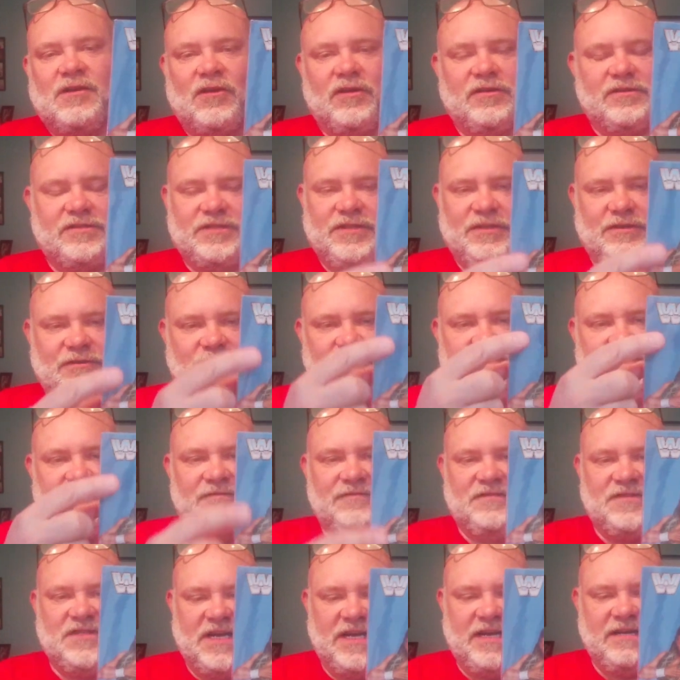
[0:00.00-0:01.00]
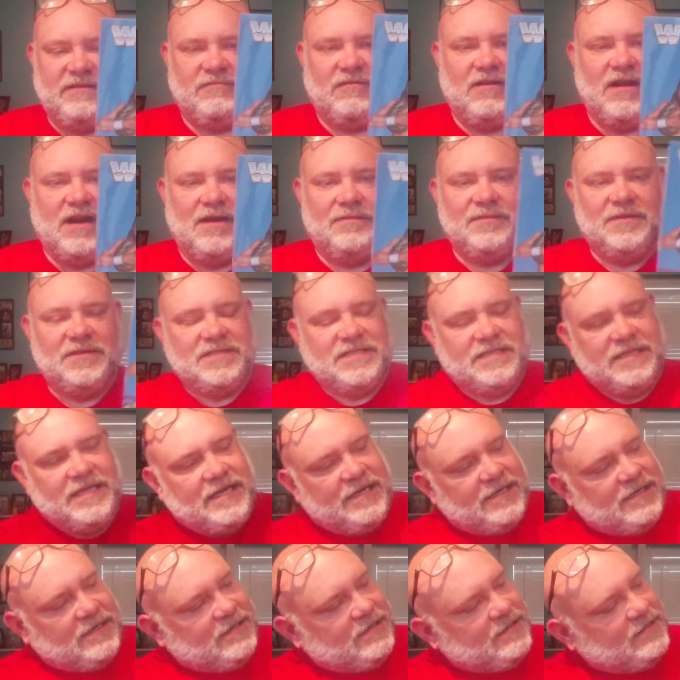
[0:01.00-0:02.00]
cartoon of Jake Roberts
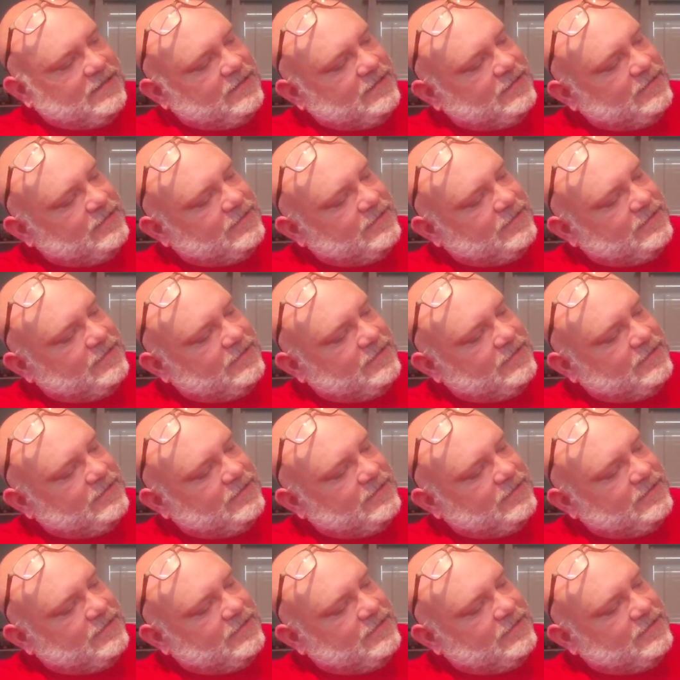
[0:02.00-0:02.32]
there